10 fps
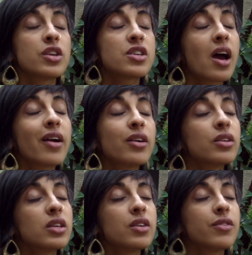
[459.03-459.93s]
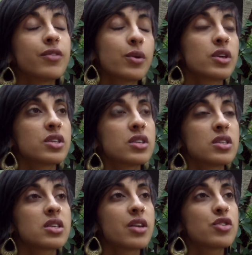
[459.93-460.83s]
entirely focused
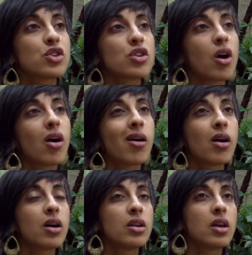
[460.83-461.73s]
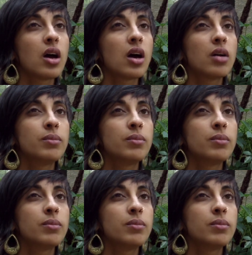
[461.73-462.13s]
and centered on